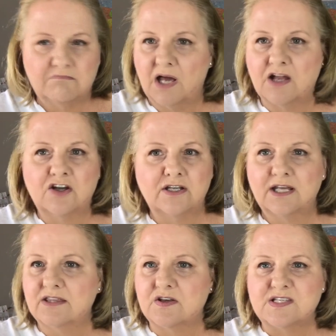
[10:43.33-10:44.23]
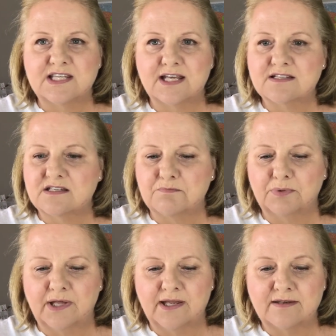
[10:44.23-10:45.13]
I couldn't get those things to
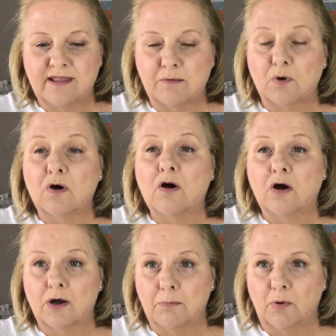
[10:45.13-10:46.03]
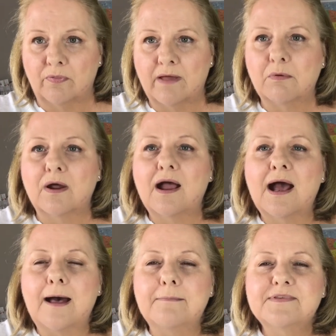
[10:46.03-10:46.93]
blend. They were horrible. They were
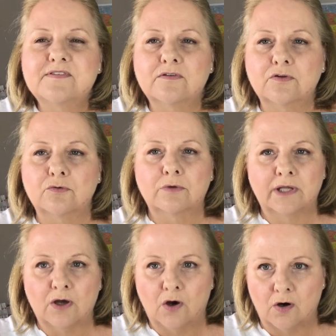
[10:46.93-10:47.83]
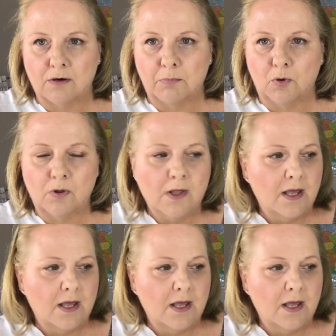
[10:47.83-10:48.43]
absolutely horrible.